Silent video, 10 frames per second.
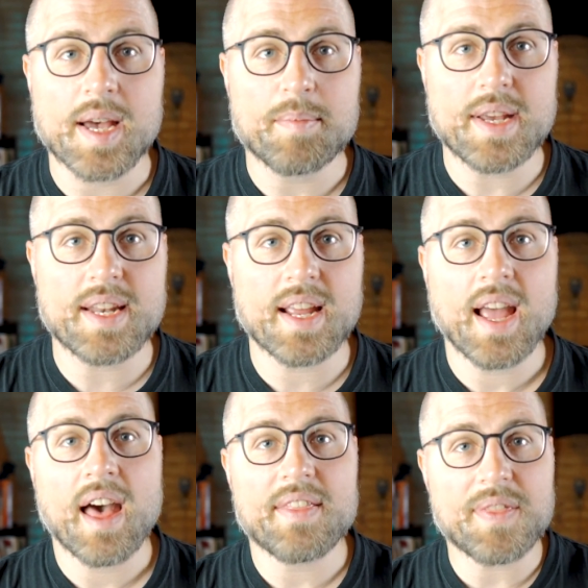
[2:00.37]
meaning
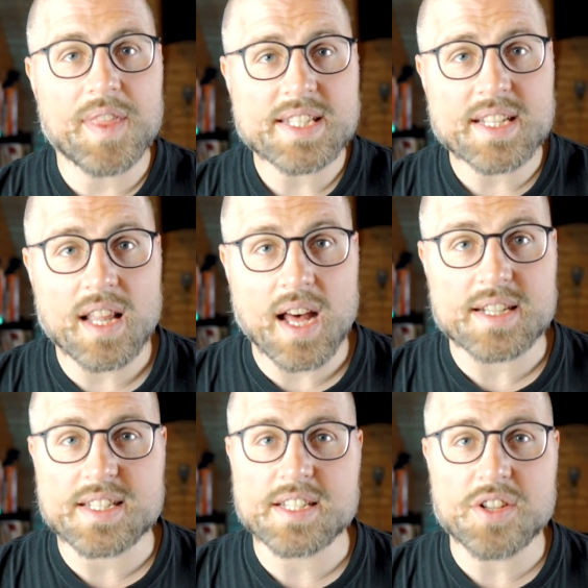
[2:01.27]
that this
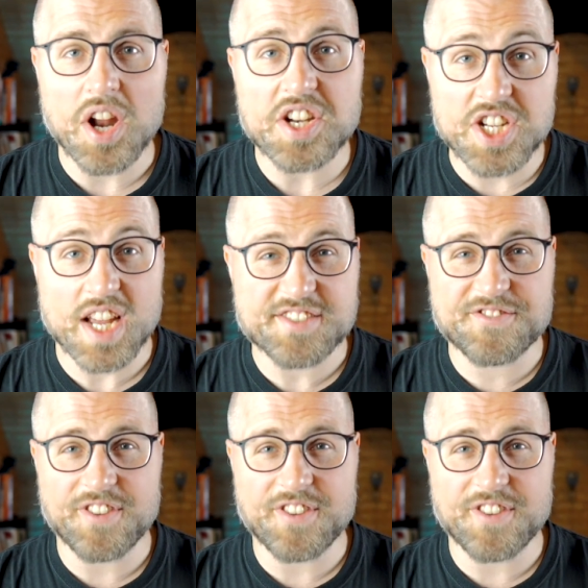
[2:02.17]
class is not just